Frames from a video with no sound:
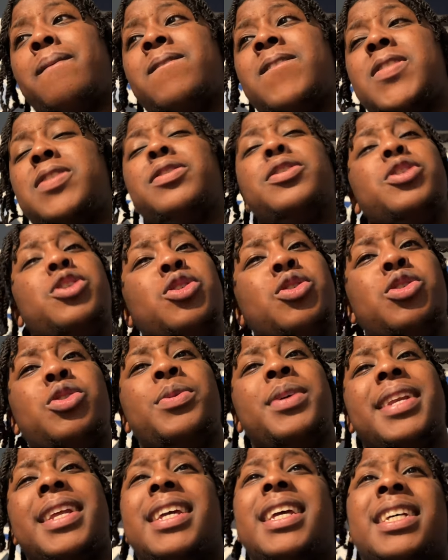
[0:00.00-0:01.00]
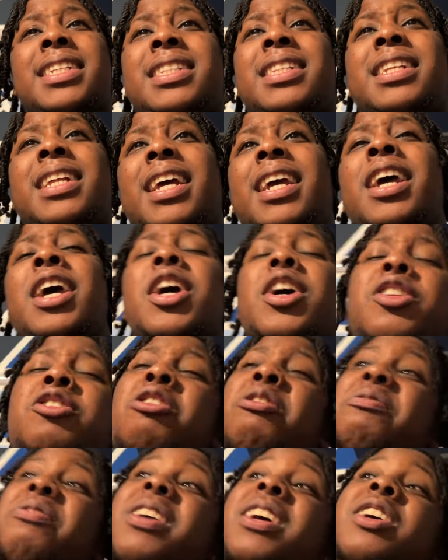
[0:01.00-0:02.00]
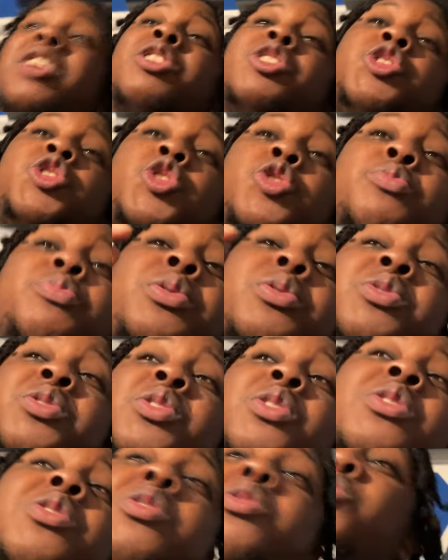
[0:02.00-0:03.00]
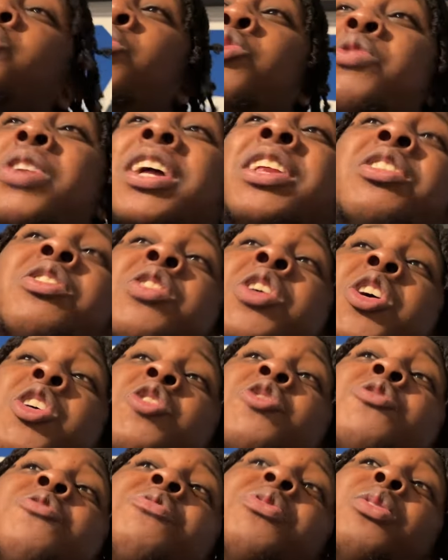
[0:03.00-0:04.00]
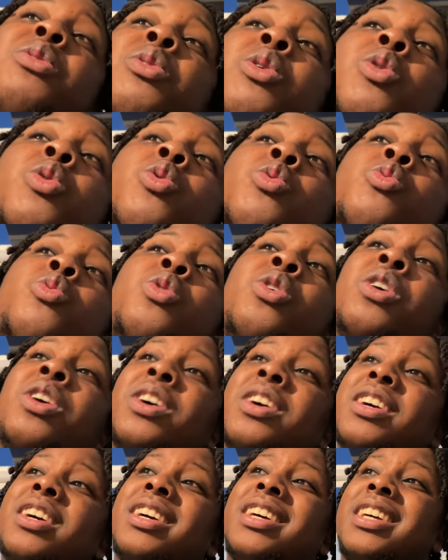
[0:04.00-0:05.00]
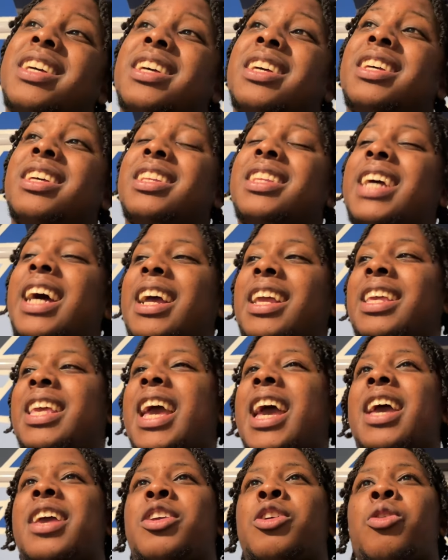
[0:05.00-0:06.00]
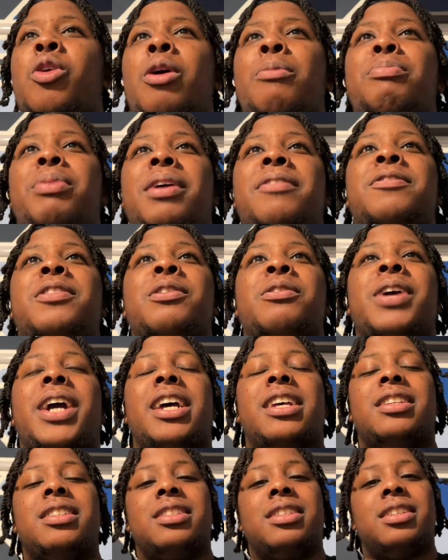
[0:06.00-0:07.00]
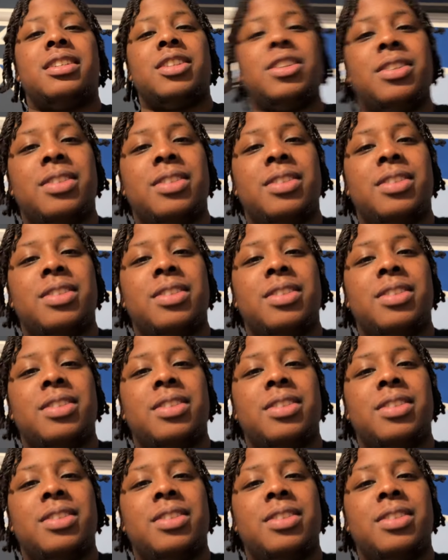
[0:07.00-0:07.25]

So you doing it yesterday, don't think because you post it on your story and you feel cool that, yeah, you're above the rest.